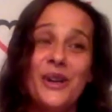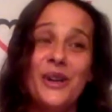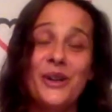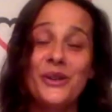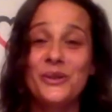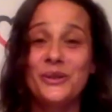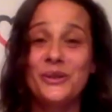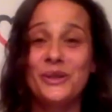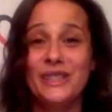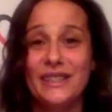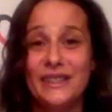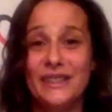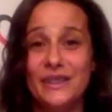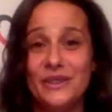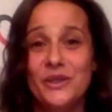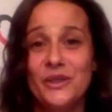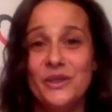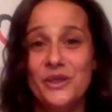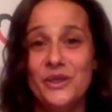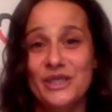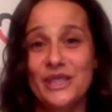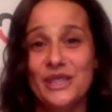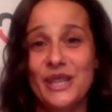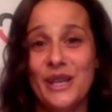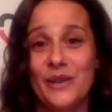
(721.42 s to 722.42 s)
only in
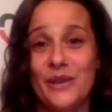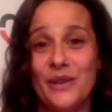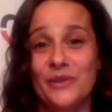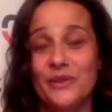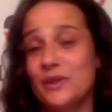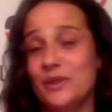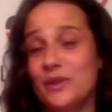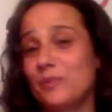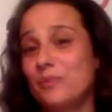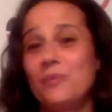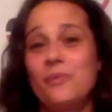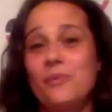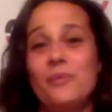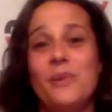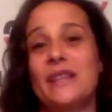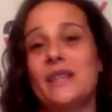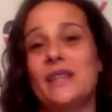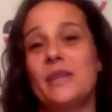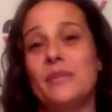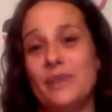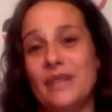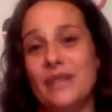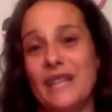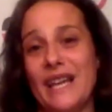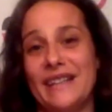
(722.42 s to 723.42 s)
ourselves, but the
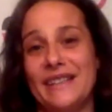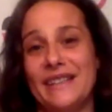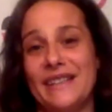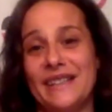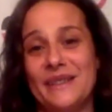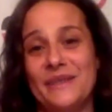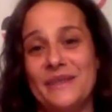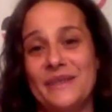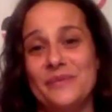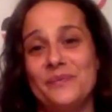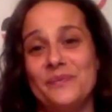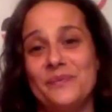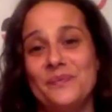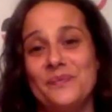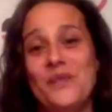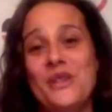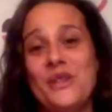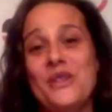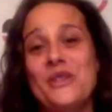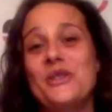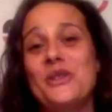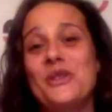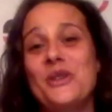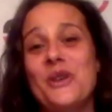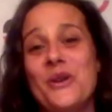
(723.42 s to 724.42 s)
planet.
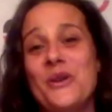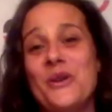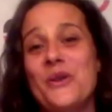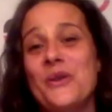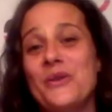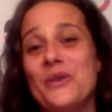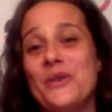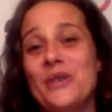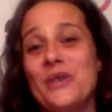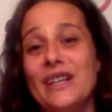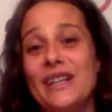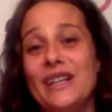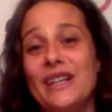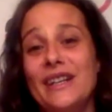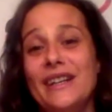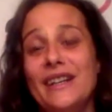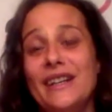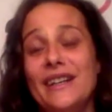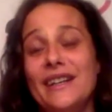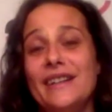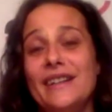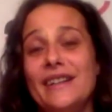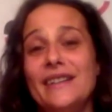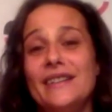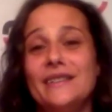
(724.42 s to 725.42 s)
So
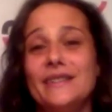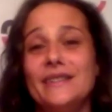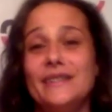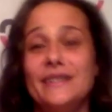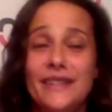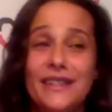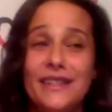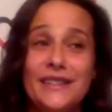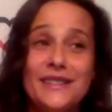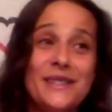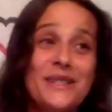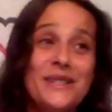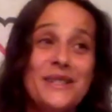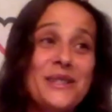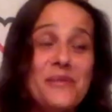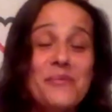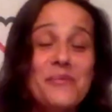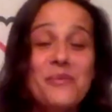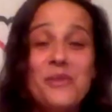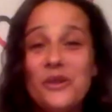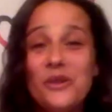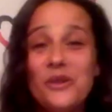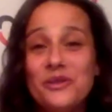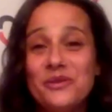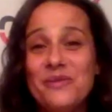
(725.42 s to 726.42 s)
this is the
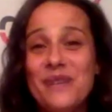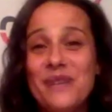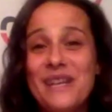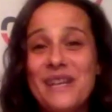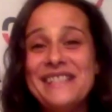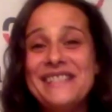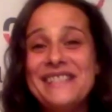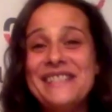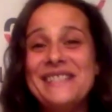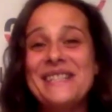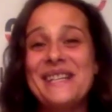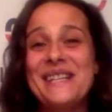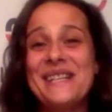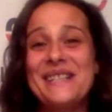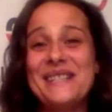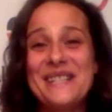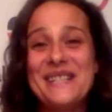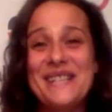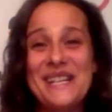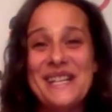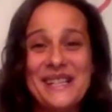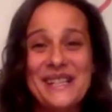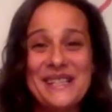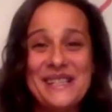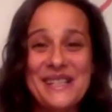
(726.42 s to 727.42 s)
movement,
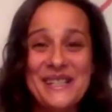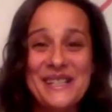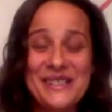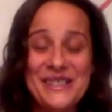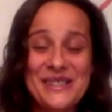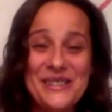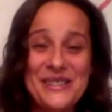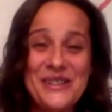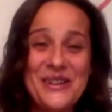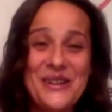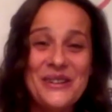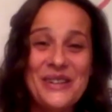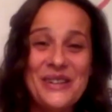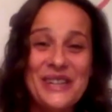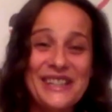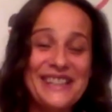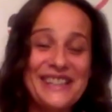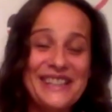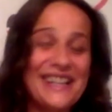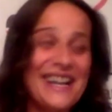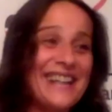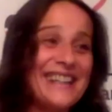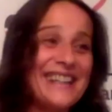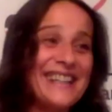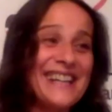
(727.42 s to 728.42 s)
and you know,
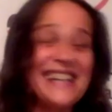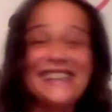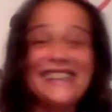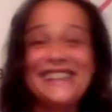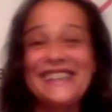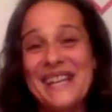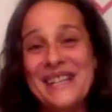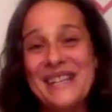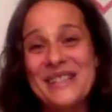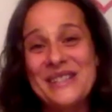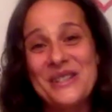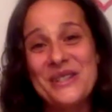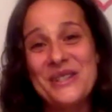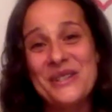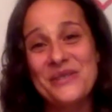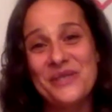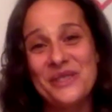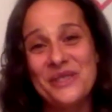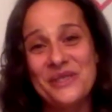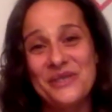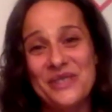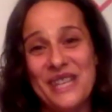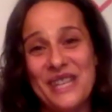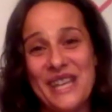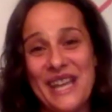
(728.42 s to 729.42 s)
and I thank you,
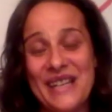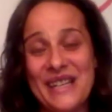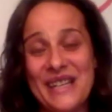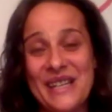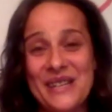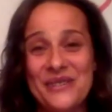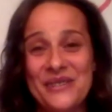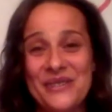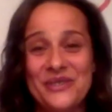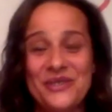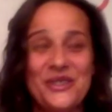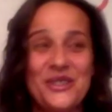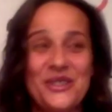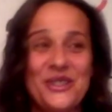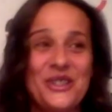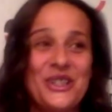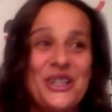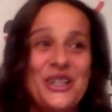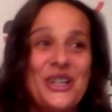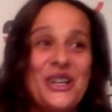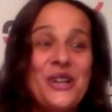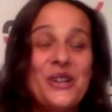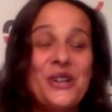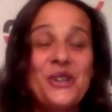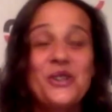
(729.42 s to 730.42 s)
Viviana,
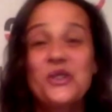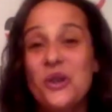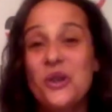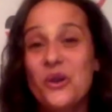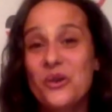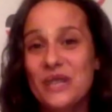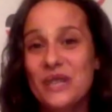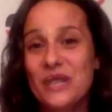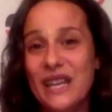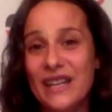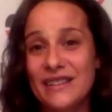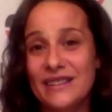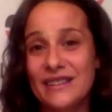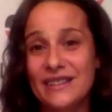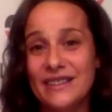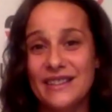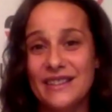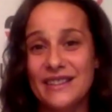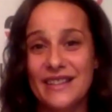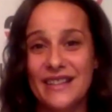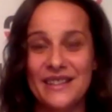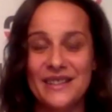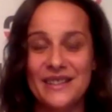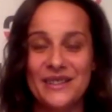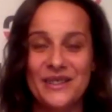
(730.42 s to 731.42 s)
for showcasing
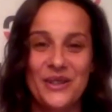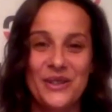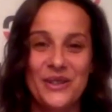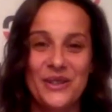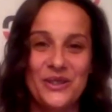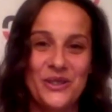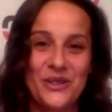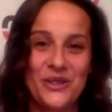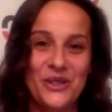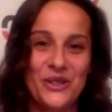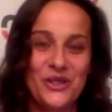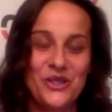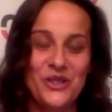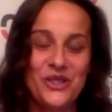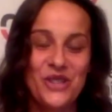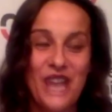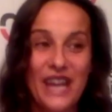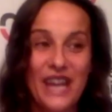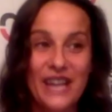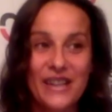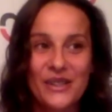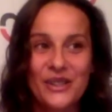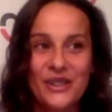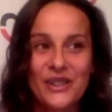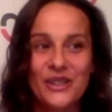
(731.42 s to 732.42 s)
us on your
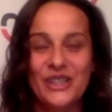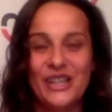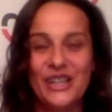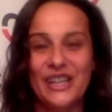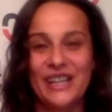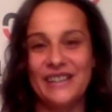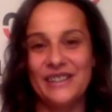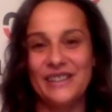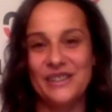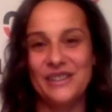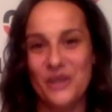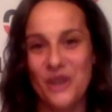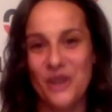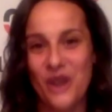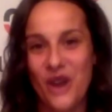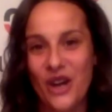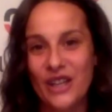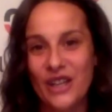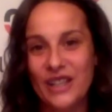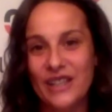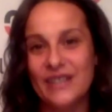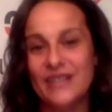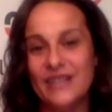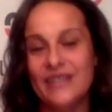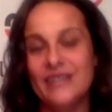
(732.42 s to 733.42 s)
channel and your
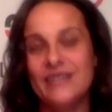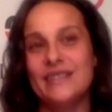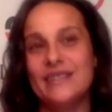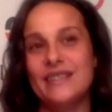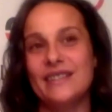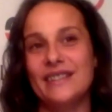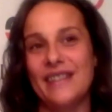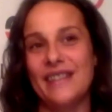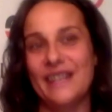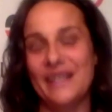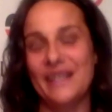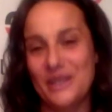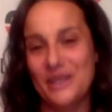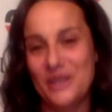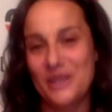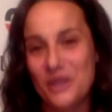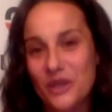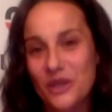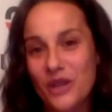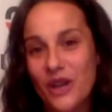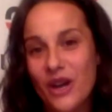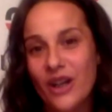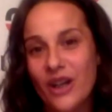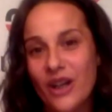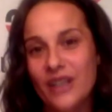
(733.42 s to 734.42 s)
audience, and letting your
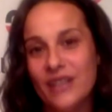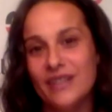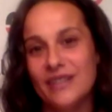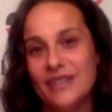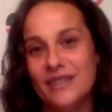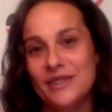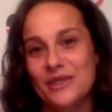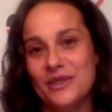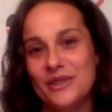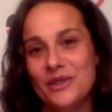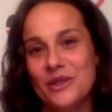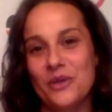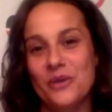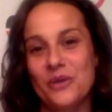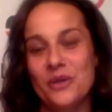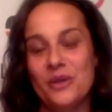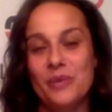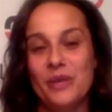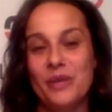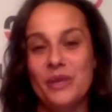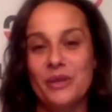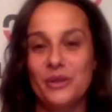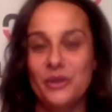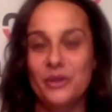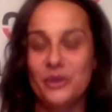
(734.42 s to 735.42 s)
audience know
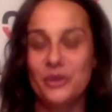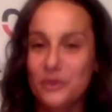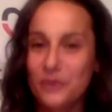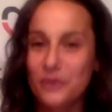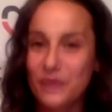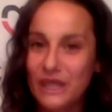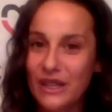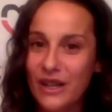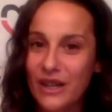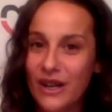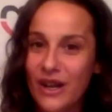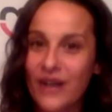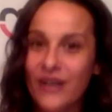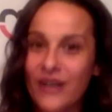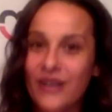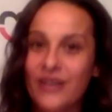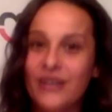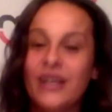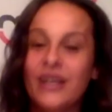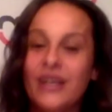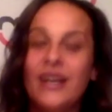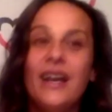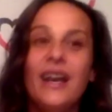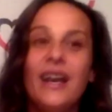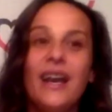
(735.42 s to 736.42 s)
about who we are.
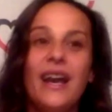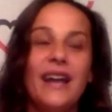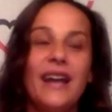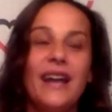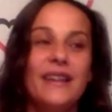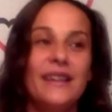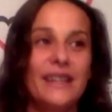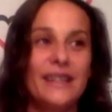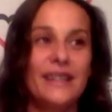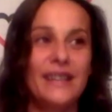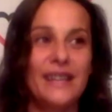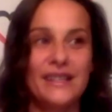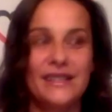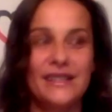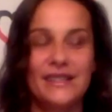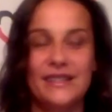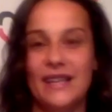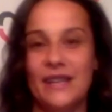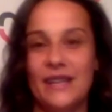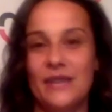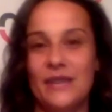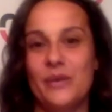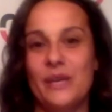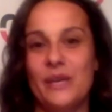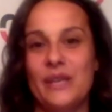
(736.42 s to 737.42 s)
And like I
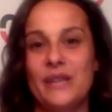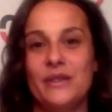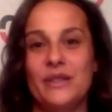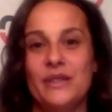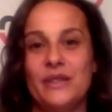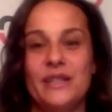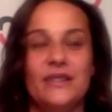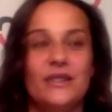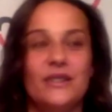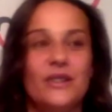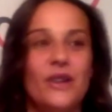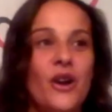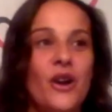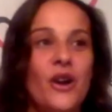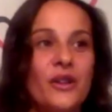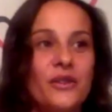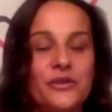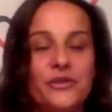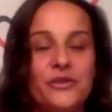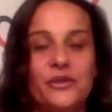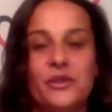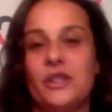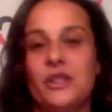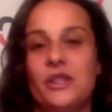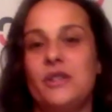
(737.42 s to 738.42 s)
said, whether it's art
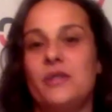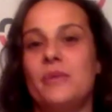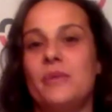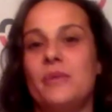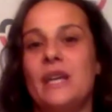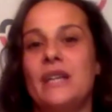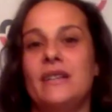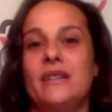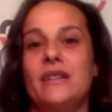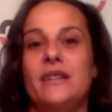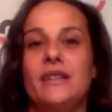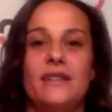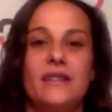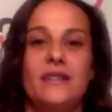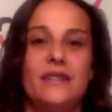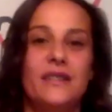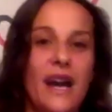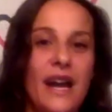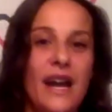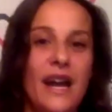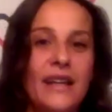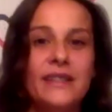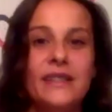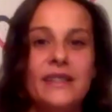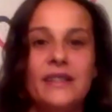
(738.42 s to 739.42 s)
for humanity,
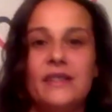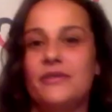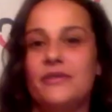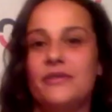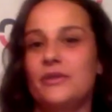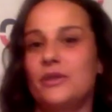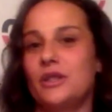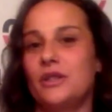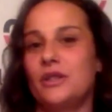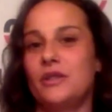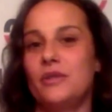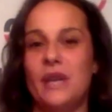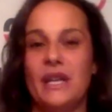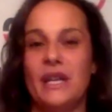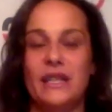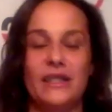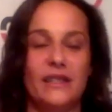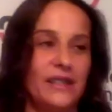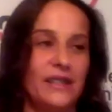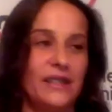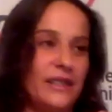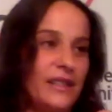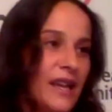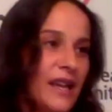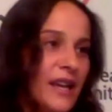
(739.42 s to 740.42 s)
dining for
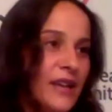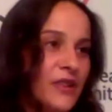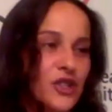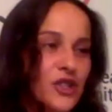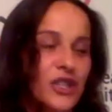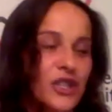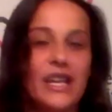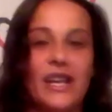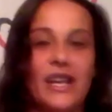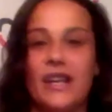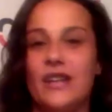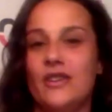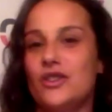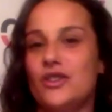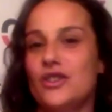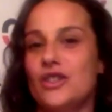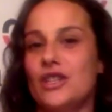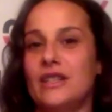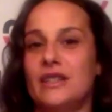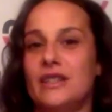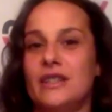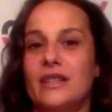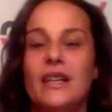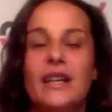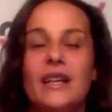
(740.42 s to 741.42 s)
humanity,
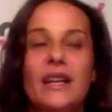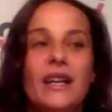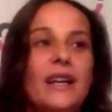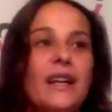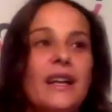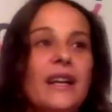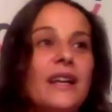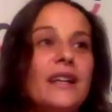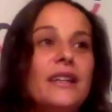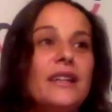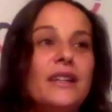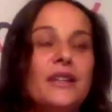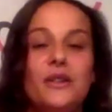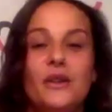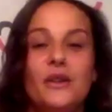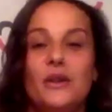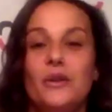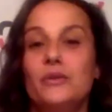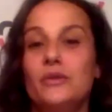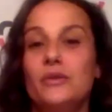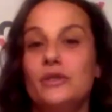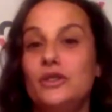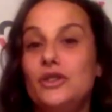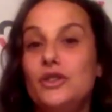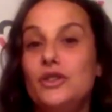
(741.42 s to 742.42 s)
education, you
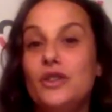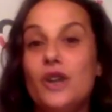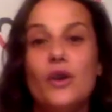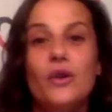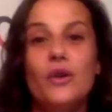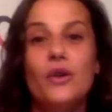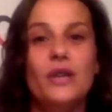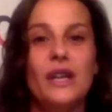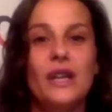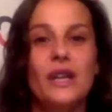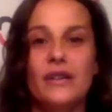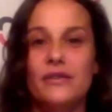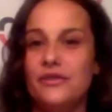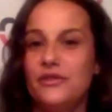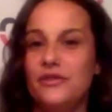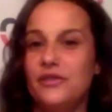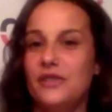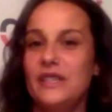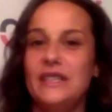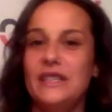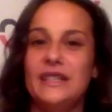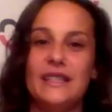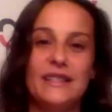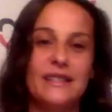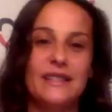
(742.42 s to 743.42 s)
know, yoga,
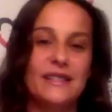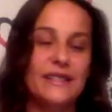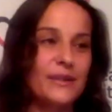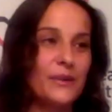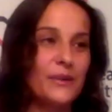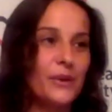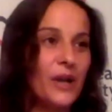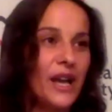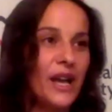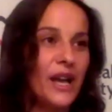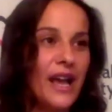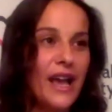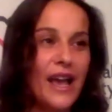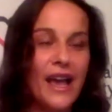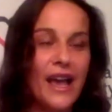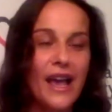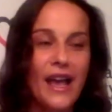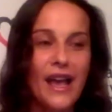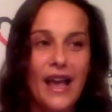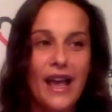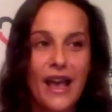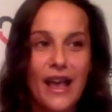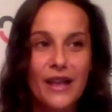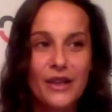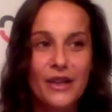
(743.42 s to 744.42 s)
fitness,
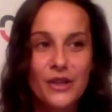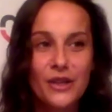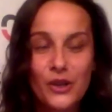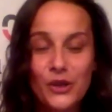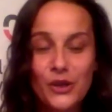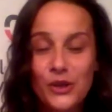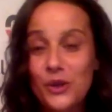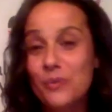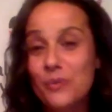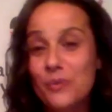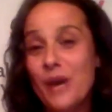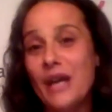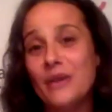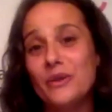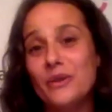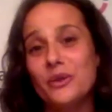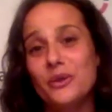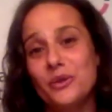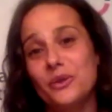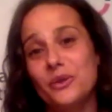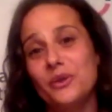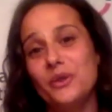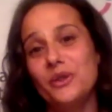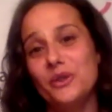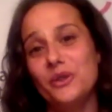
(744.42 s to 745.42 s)
no matter
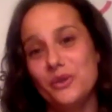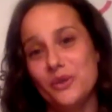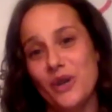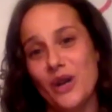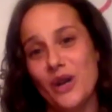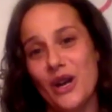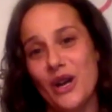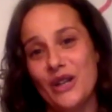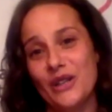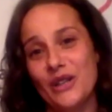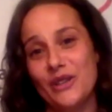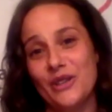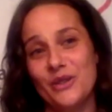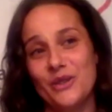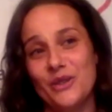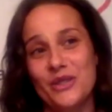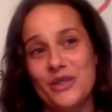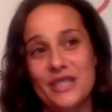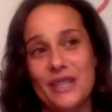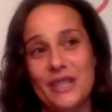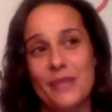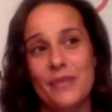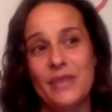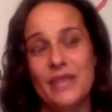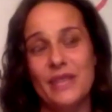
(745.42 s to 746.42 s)
who you are, there's
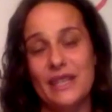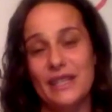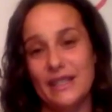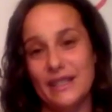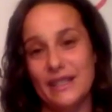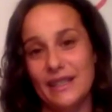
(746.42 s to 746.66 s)
something